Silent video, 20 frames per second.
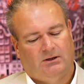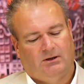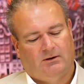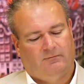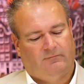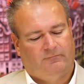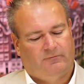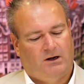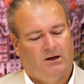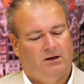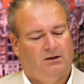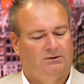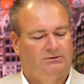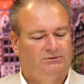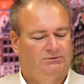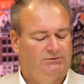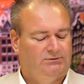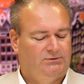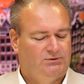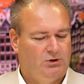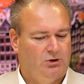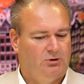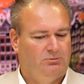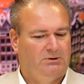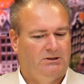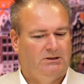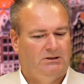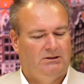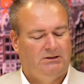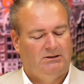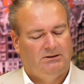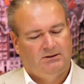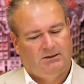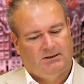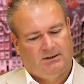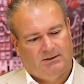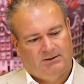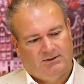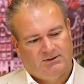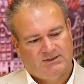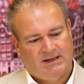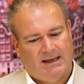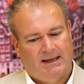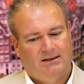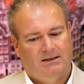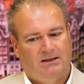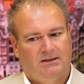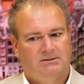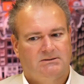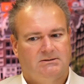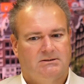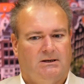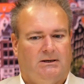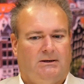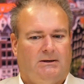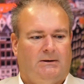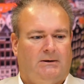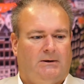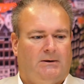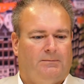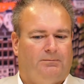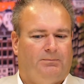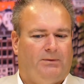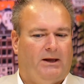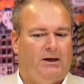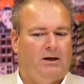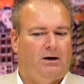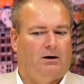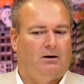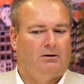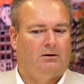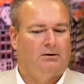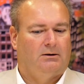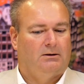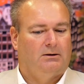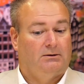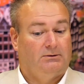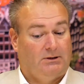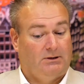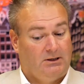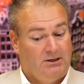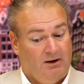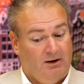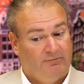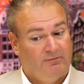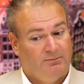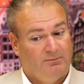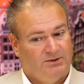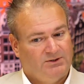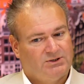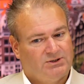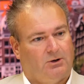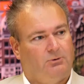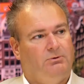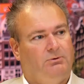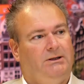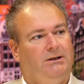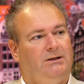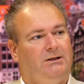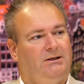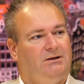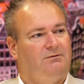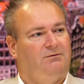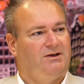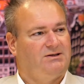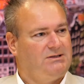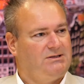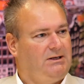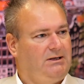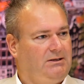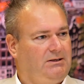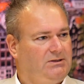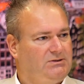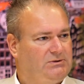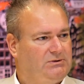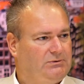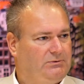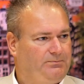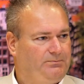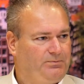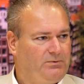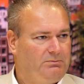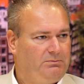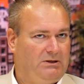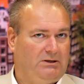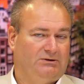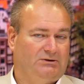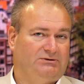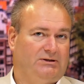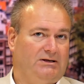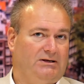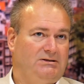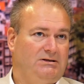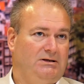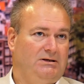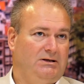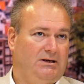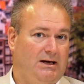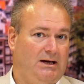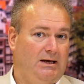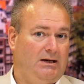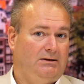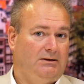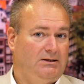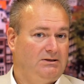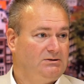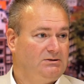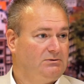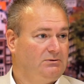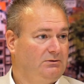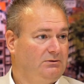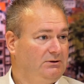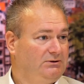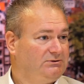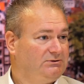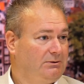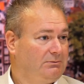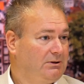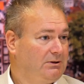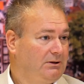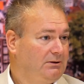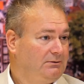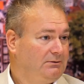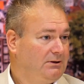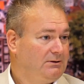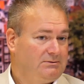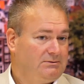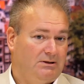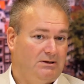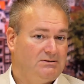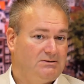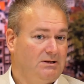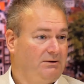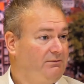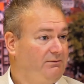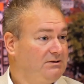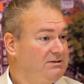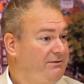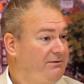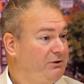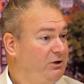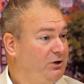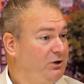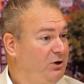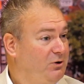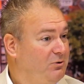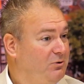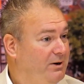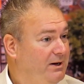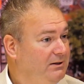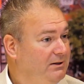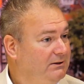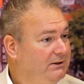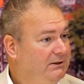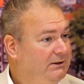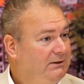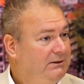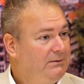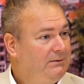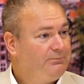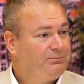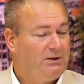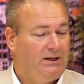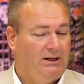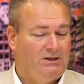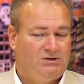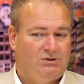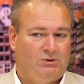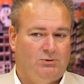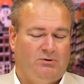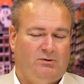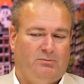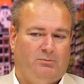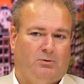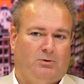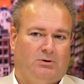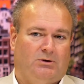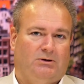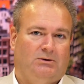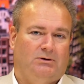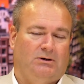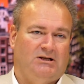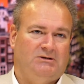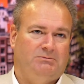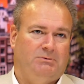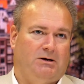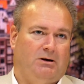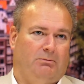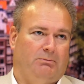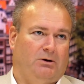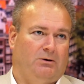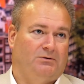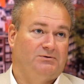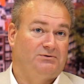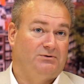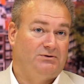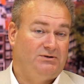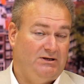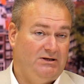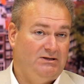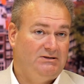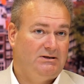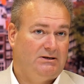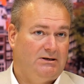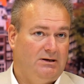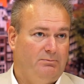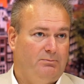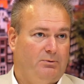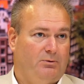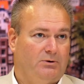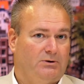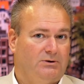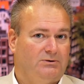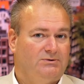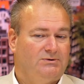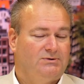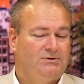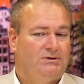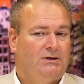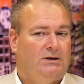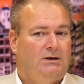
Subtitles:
France, Germany, the Scandics, the governments are really investing in digital because they see, digital is something, it's never going to go away. No. It's too important. It's becoming of strategic importance.